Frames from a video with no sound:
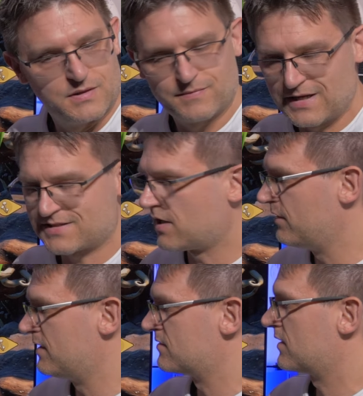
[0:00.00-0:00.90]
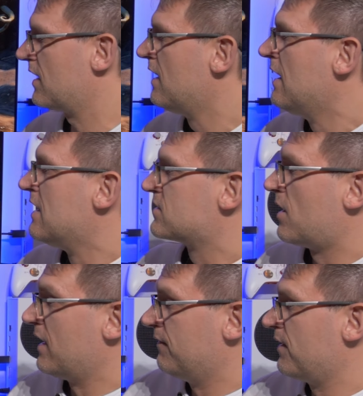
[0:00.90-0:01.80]
That's how it is, okay? So
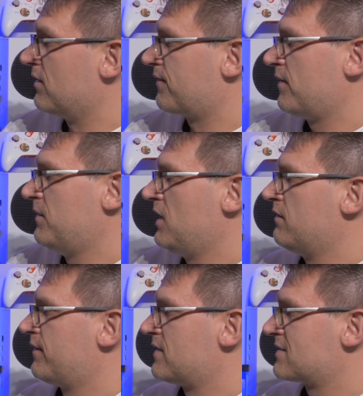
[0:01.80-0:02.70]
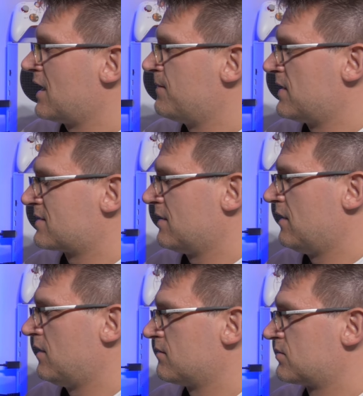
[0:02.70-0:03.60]
if you're not familiar with this game, that's
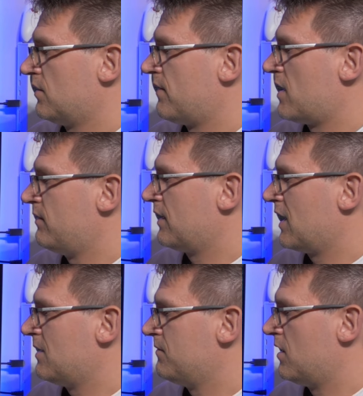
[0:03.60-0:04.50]
a survival game.